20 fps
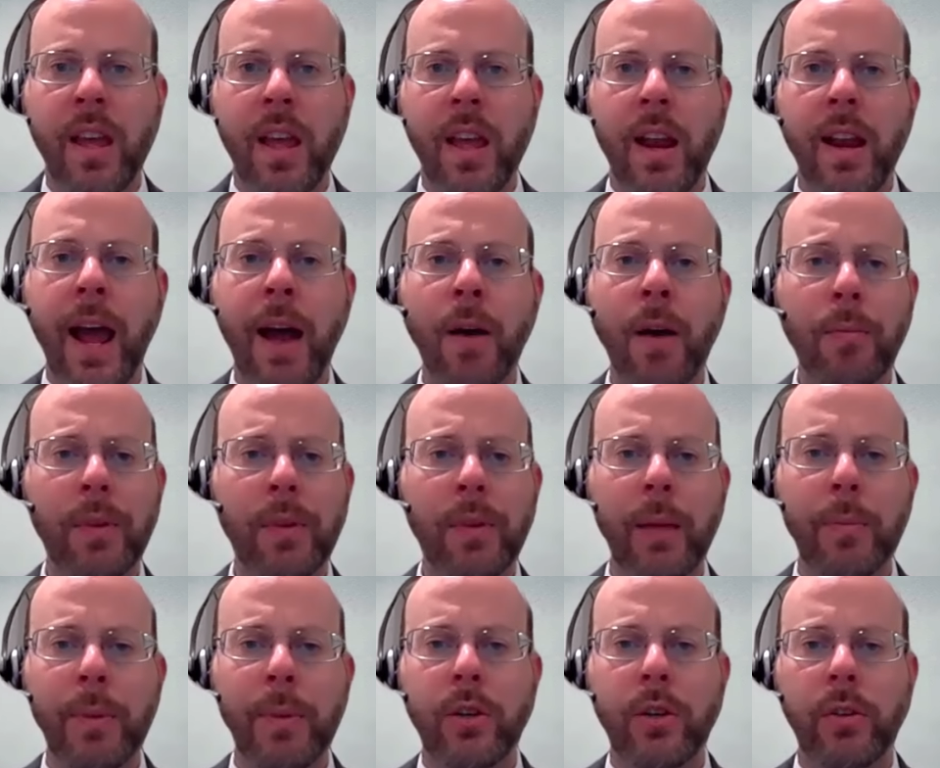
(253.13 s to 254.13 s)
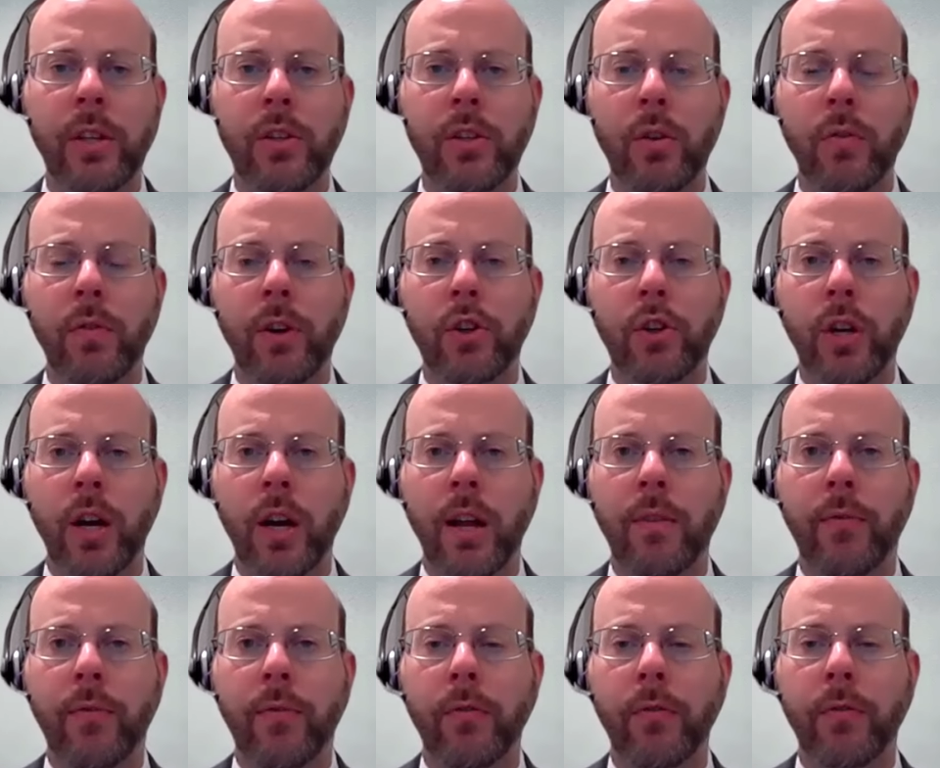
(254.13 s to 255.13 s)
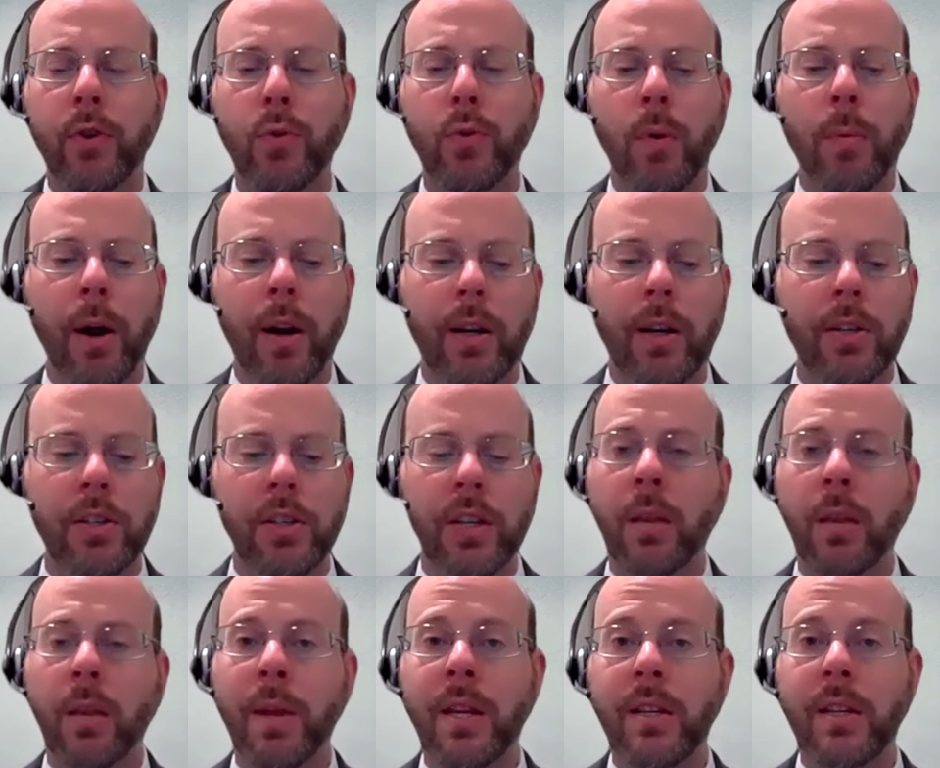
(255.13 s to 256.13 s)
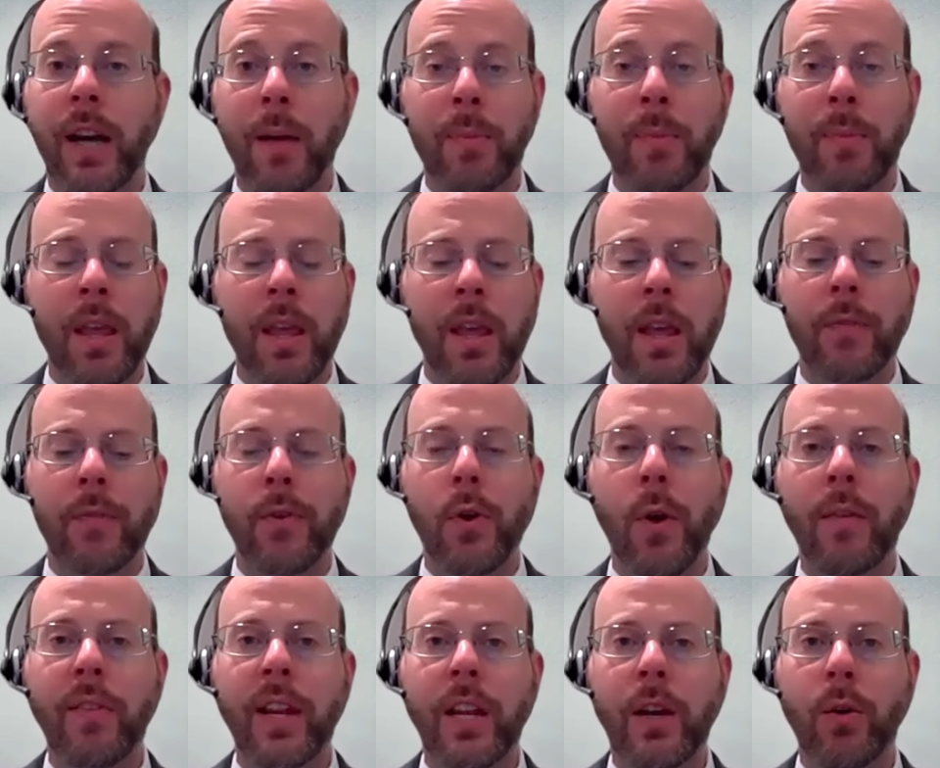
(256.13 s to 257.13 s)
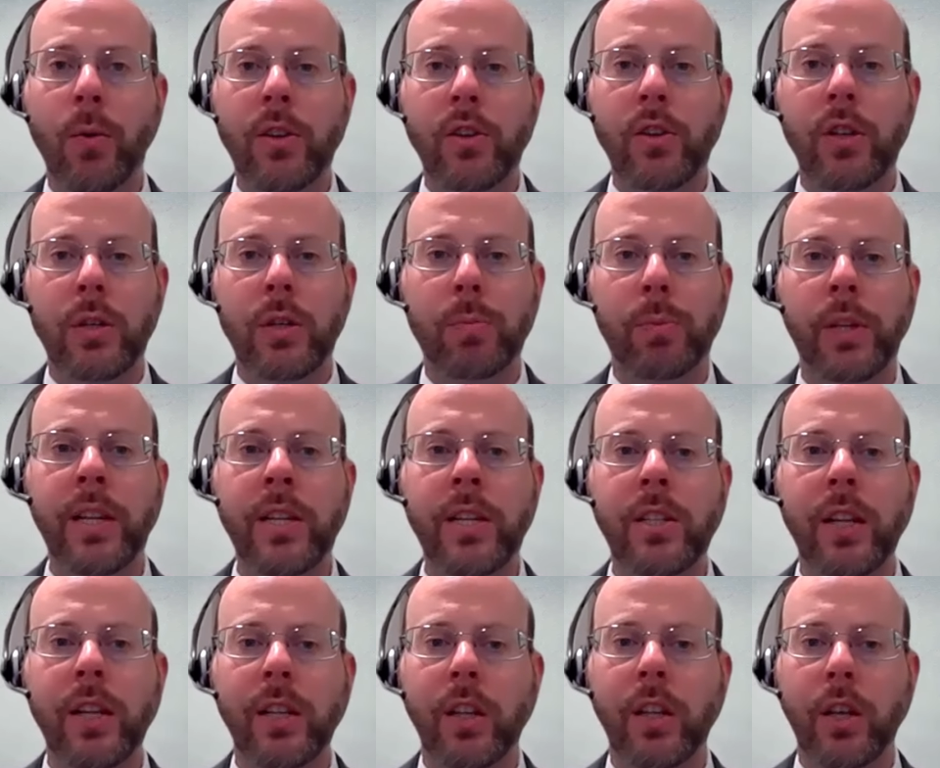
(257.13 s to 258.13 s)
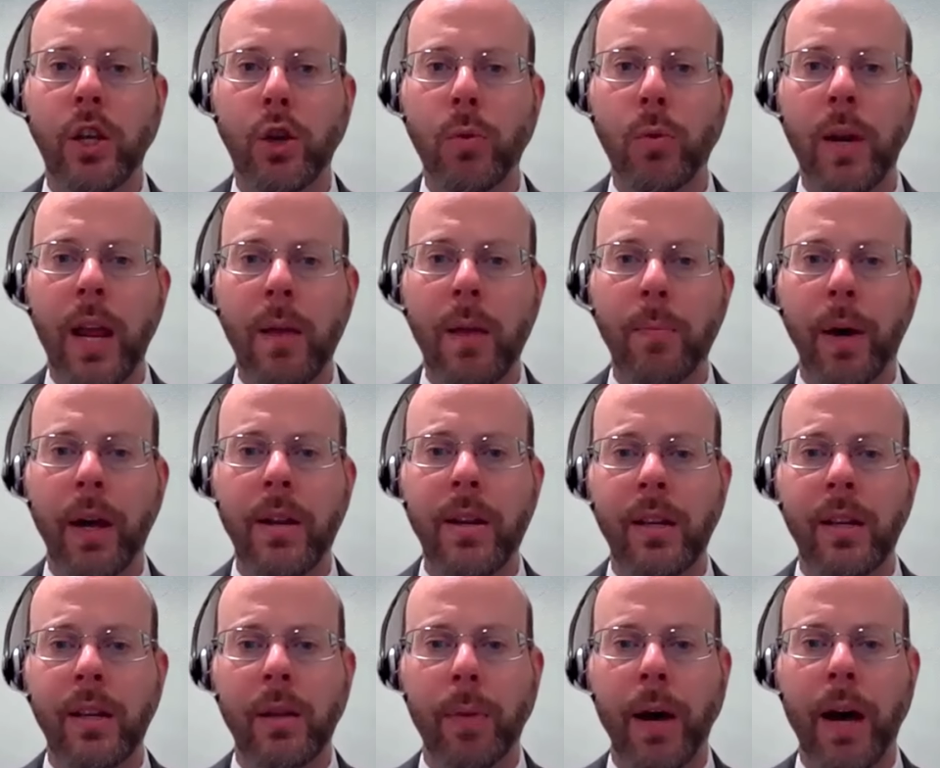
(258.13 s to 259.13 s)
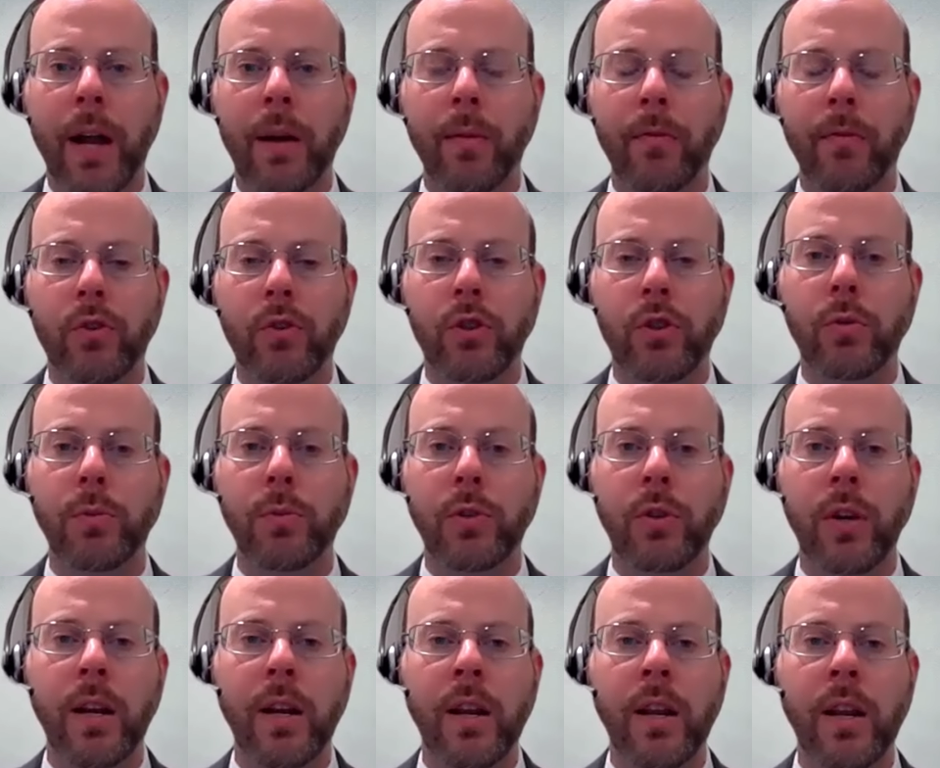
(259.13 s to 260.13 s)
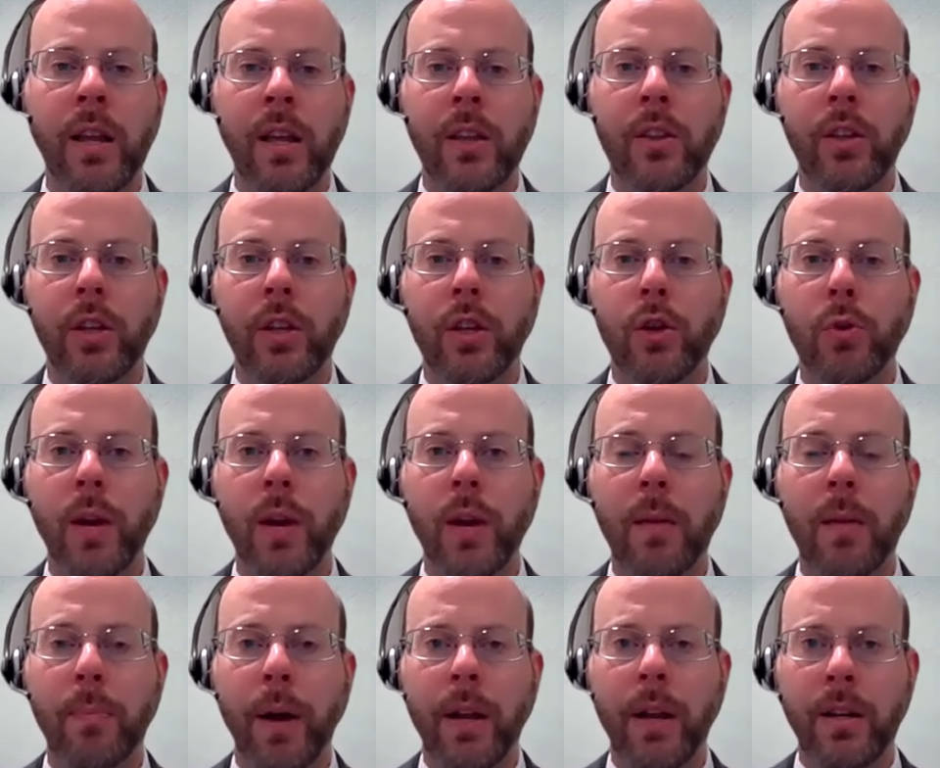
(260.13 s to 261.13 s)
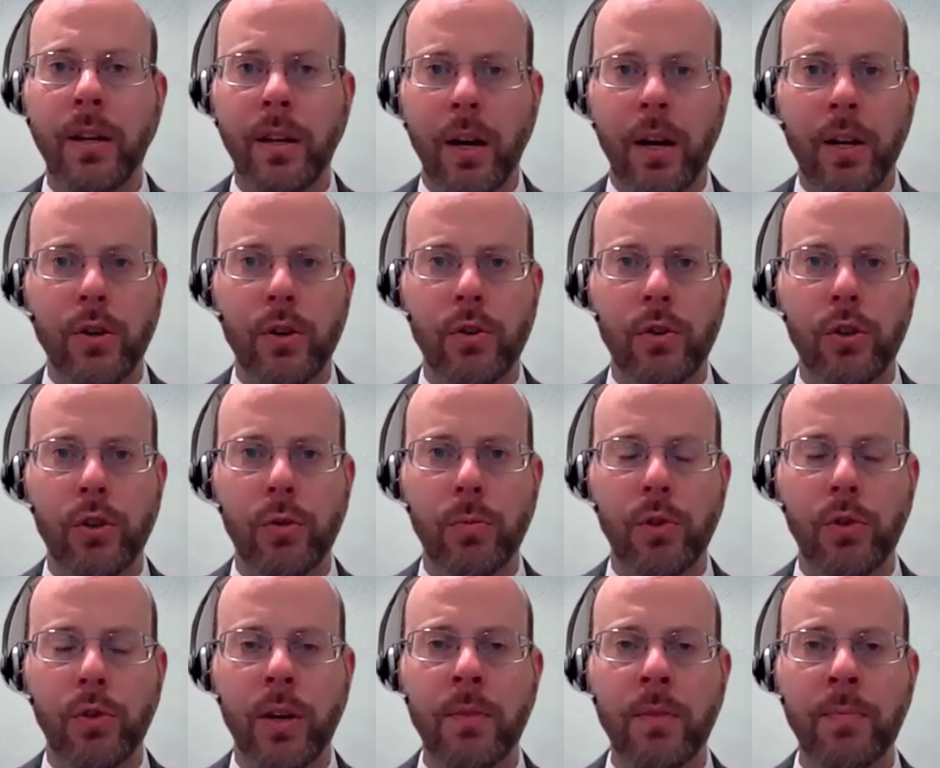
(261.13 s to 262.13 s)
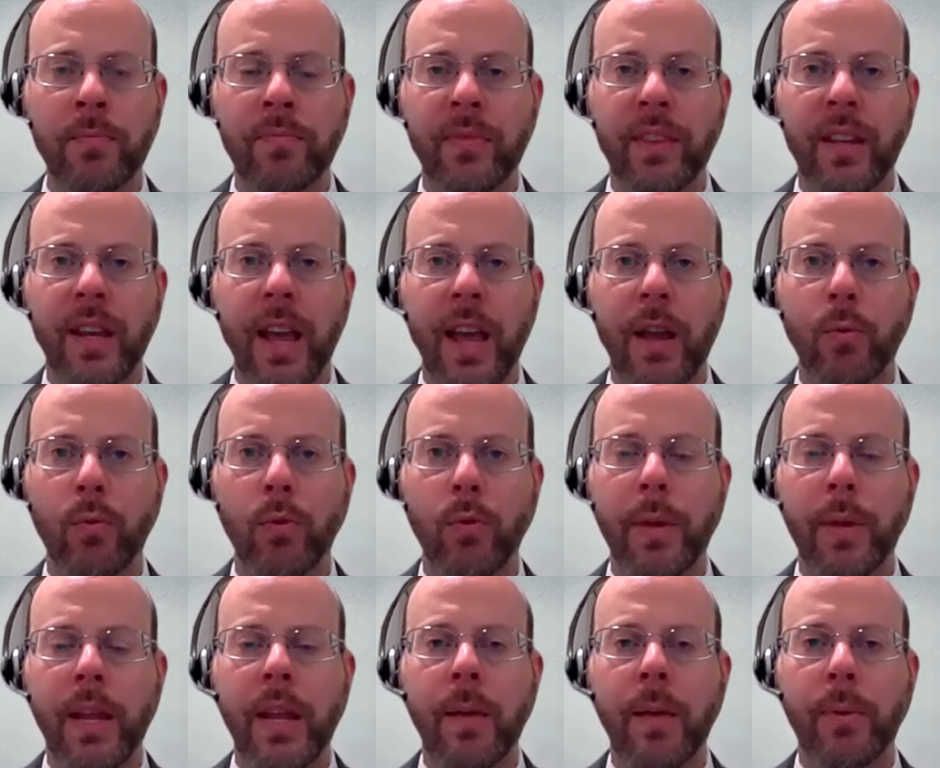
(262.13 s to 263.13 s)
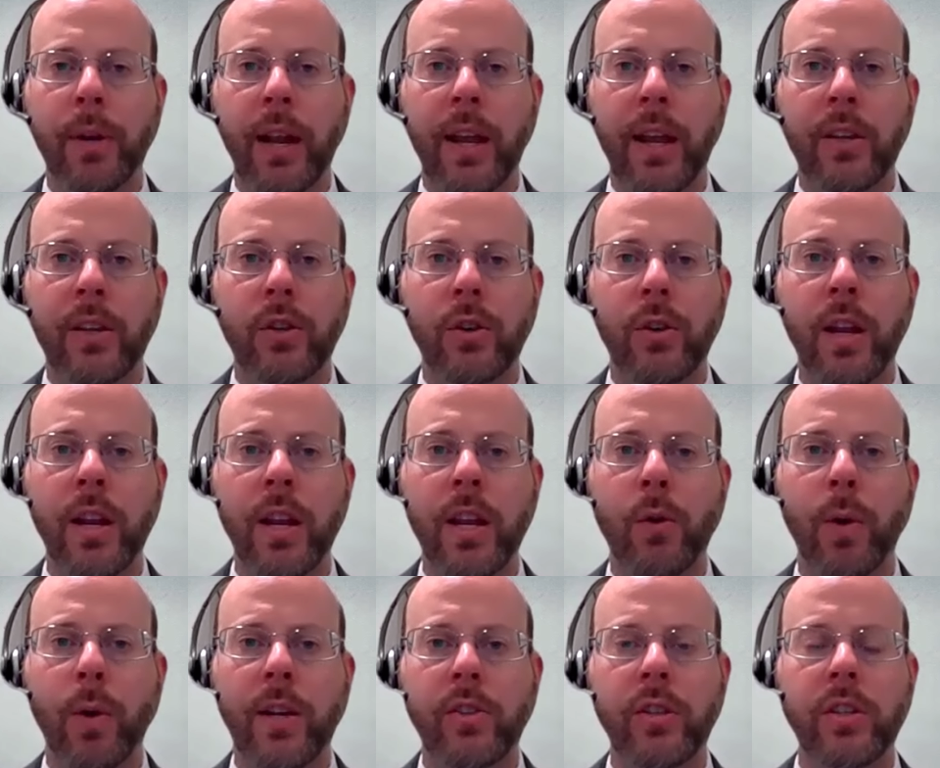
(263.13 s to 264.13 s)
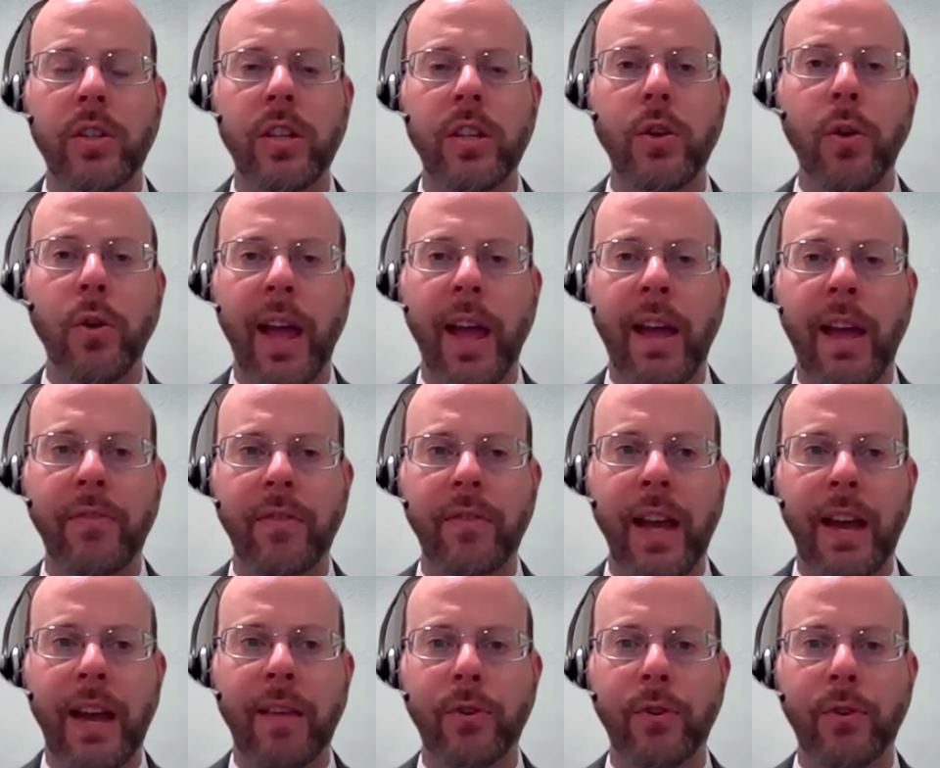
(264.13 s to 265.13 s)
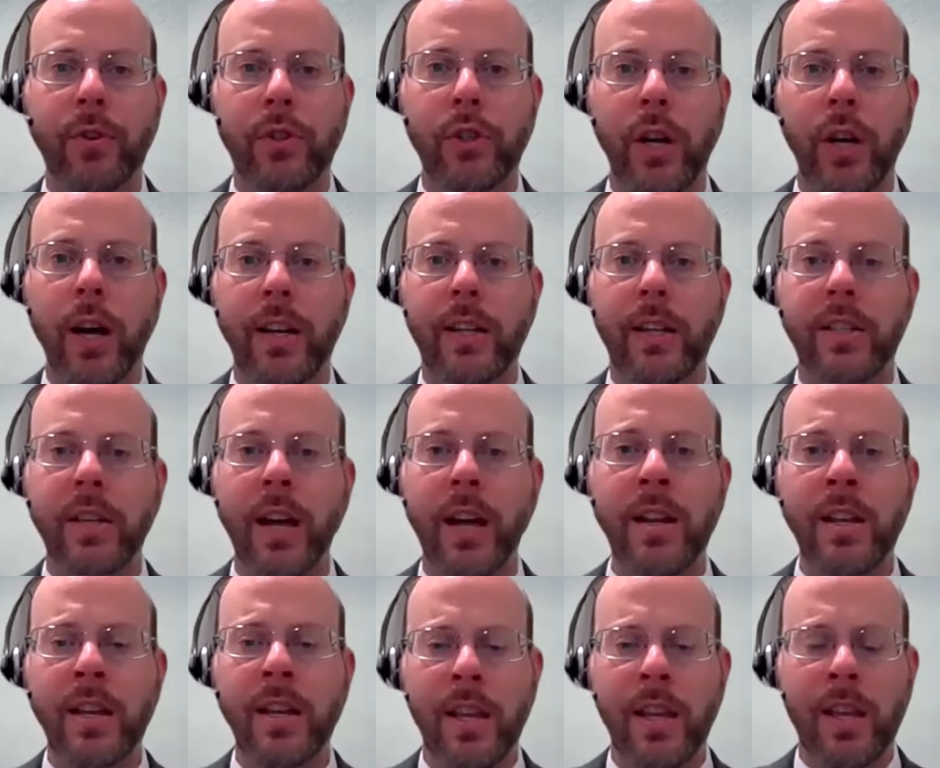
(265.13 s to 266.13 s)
Now, let me turn this over to Sean for a few remarks. In the meantime, if you have any questions, please click the Q&A button at the bottom of your Zoom screen, the Q&A button on your Zoom screen, and we'll be able to answer any questions that you have after Sean is done.